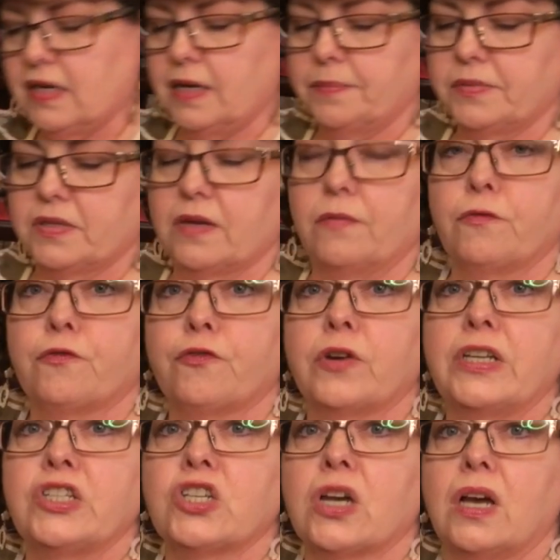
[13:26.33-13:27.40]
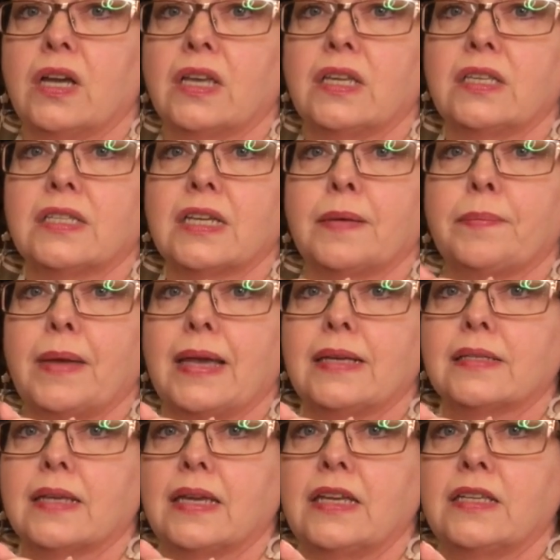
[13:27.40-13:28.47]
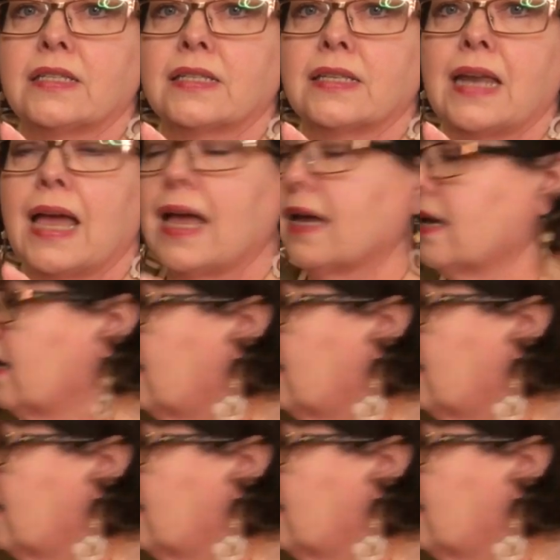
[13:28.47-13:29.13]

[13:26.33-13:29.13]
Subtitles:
up some French onion dip as a snack